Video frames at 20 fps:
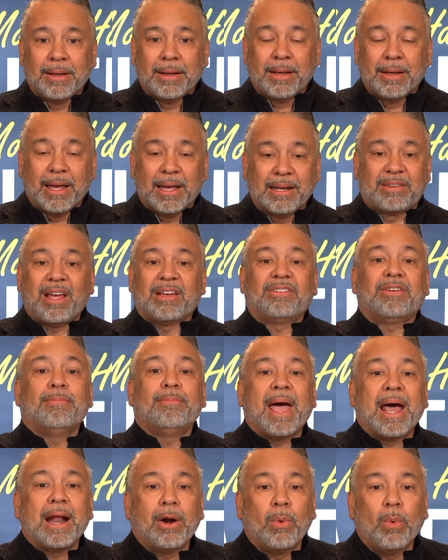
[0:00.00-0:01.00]
It doesn't
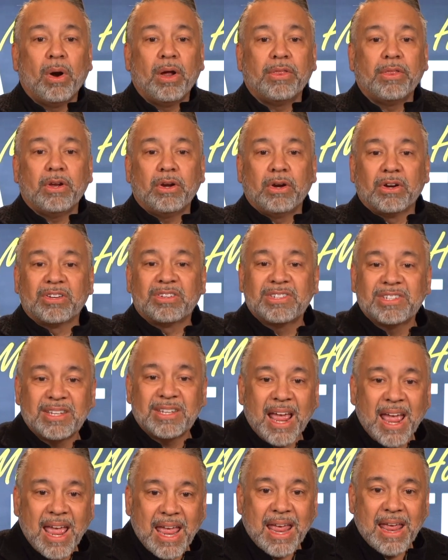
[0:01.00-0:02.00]
matter whether you're
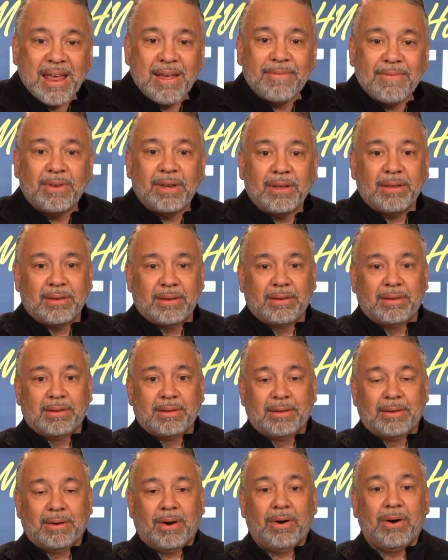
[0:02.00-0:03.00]
saved
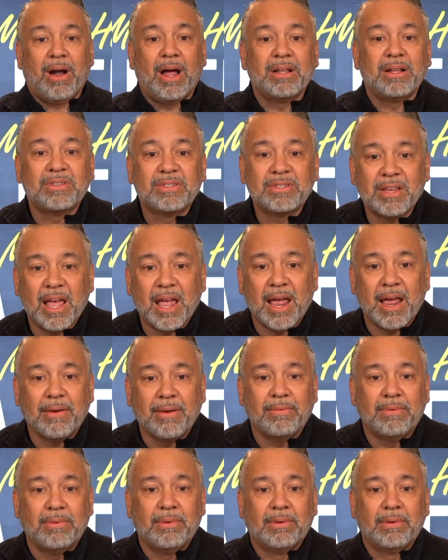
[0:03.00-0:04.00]
or unsaved.